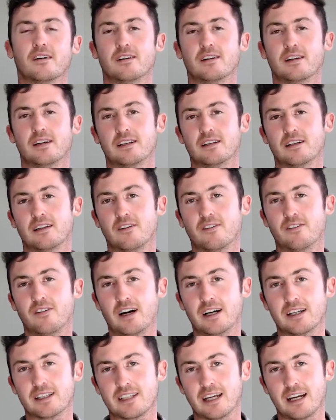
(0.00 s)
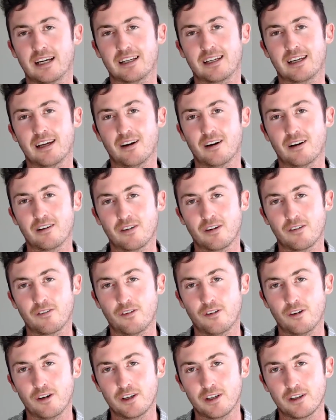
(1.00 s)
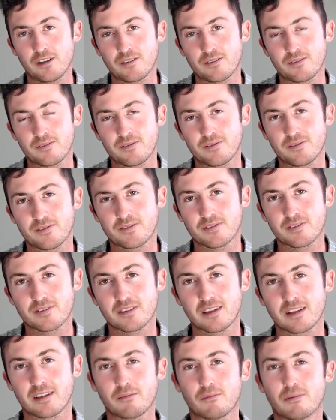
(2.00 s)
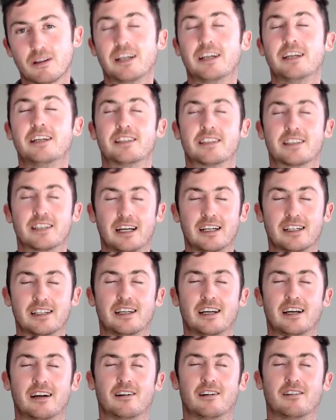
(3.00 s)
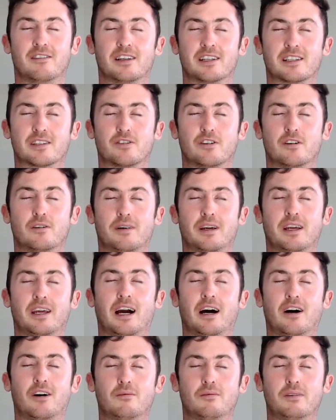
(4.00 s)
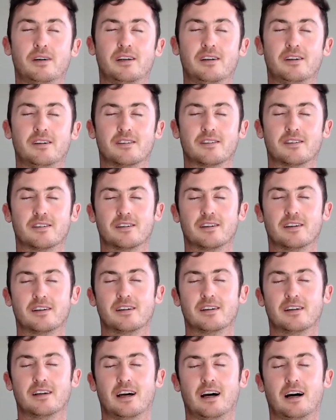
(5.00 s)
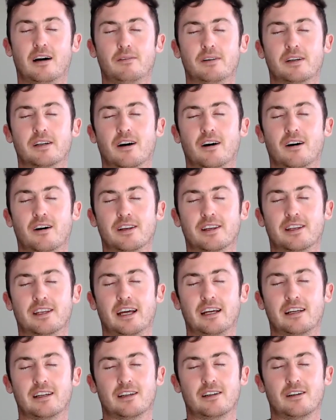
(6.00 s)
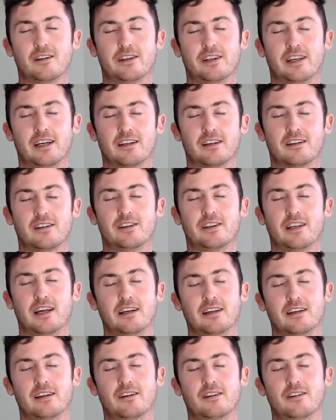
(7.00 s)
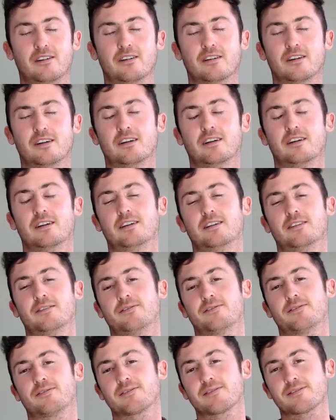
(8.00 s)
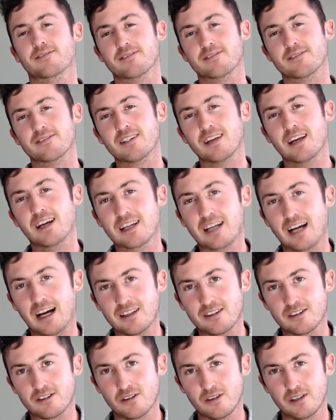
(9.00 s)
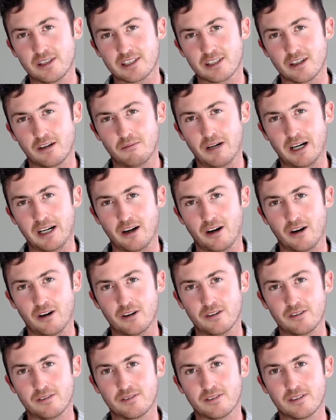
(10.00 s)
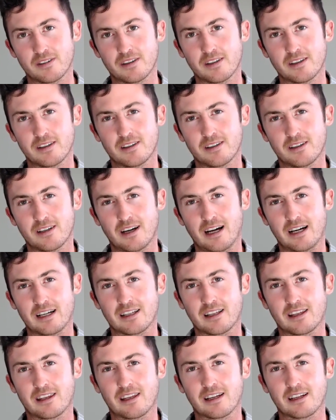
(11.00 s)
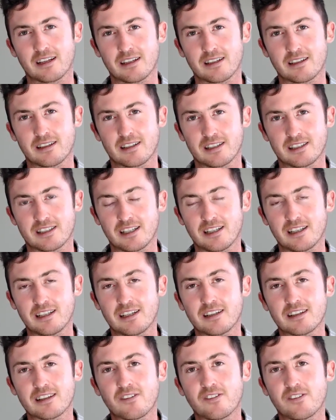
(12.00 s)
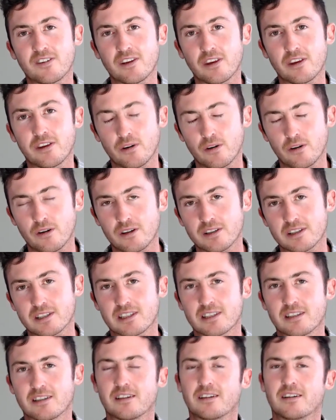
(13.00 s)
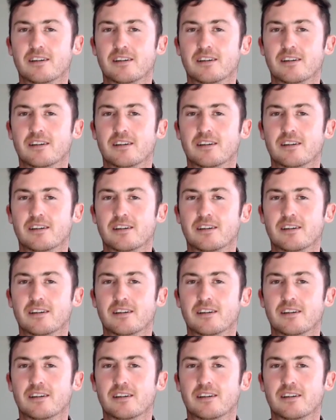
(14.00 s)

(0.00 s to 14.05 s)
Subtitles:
Let the divine take care of it for you. Please take care of this for me. Help me. Help me, God. Thank you, thank you, thank you. I can't do this on my own. I can think a gazillion different thoughts,